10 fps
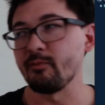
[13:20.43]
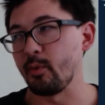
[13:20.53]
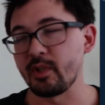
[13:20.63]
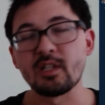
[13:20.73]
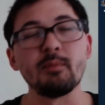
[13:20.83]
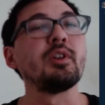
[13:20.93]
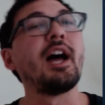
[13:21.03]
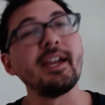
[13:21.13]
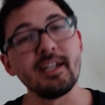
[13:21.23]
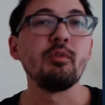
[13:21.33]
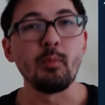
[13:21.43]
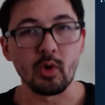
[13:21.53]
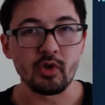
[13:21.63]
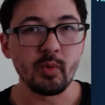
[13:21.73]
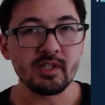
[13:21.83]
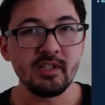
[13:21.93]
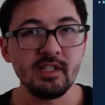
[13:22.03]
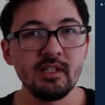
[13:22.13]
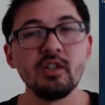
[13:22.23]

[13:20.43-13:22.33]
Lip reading: but we can apply it more quickly,